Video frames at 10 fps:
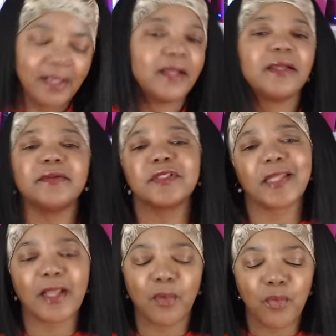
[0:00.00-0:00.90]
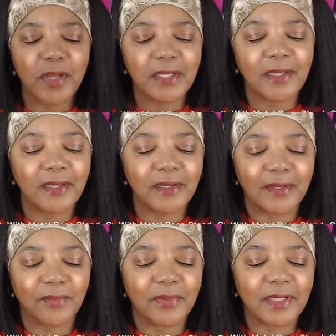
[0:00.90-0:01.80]
And I was like, I want to get it, I
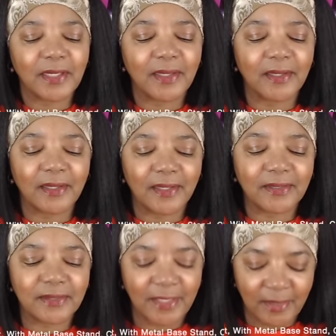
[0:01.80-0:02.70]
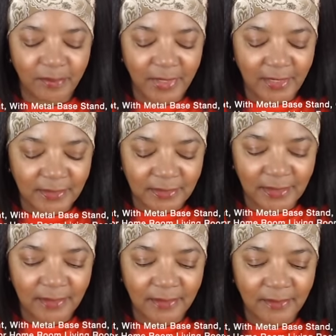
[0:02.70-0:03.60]
want to get it. And I just kept passing
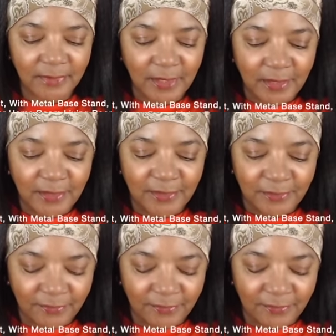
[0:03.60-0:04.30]
it up till